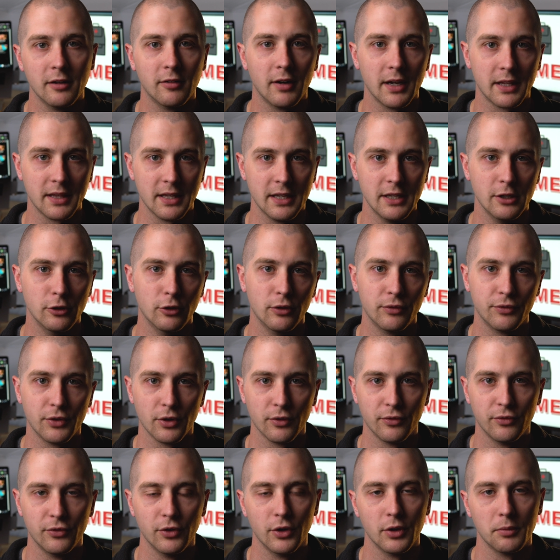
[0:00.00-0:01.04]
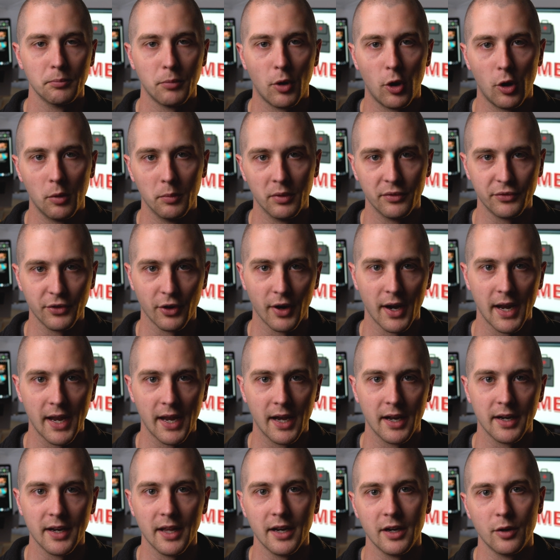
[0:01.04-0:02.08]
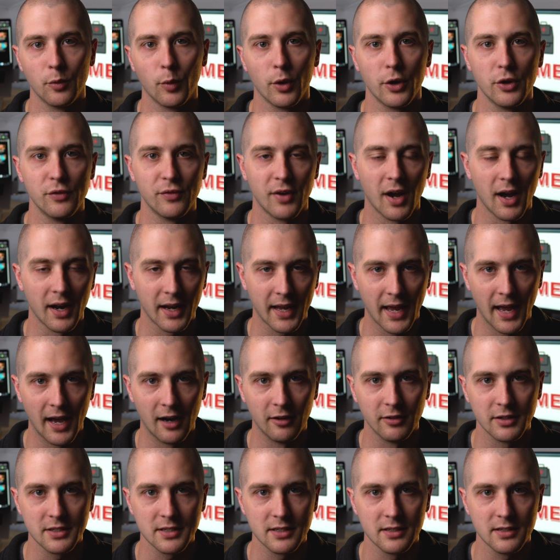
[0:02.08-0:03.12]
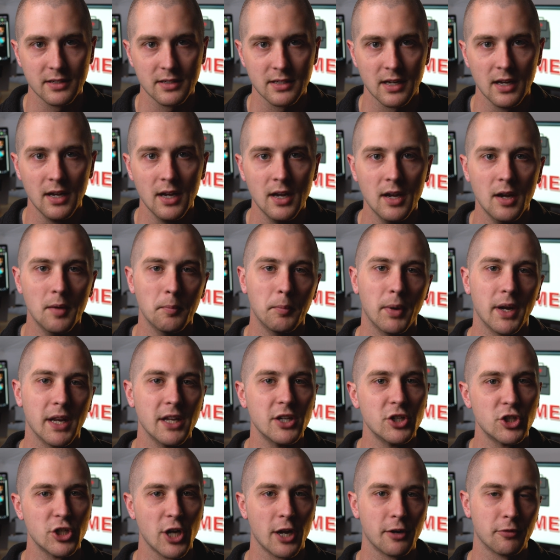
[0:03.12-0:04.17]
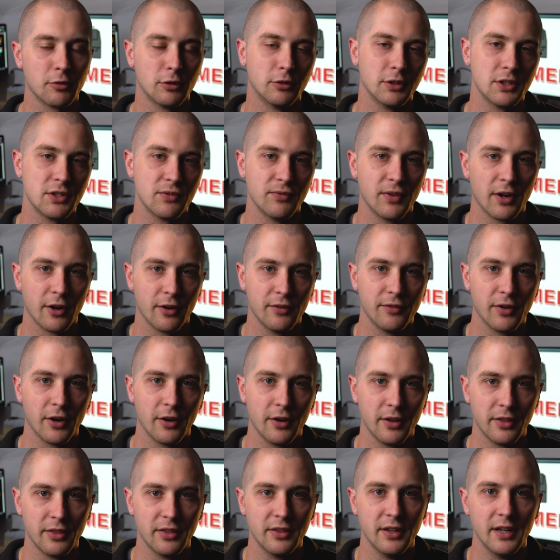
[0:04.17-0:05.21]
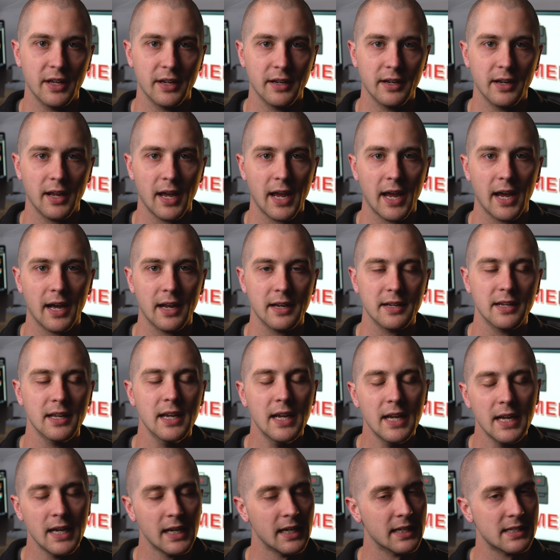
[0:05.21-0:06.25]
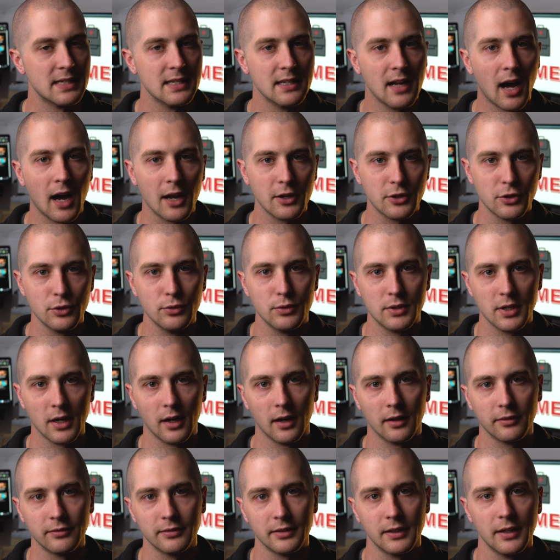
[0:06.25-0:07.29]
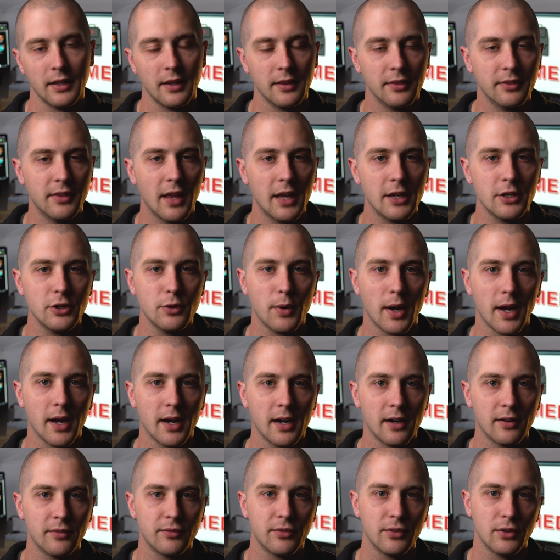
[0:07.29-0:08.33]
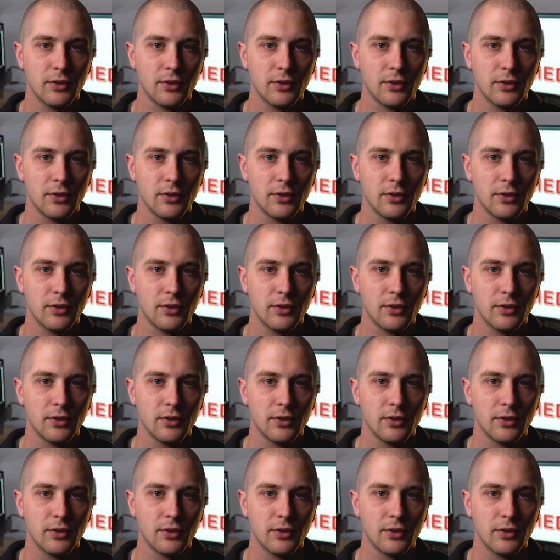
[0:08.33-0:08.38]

like the heel of your foot, palm of your hand, anywhere you've got calluses. But in general, it's very, very thin, and it's not too tough. Then you have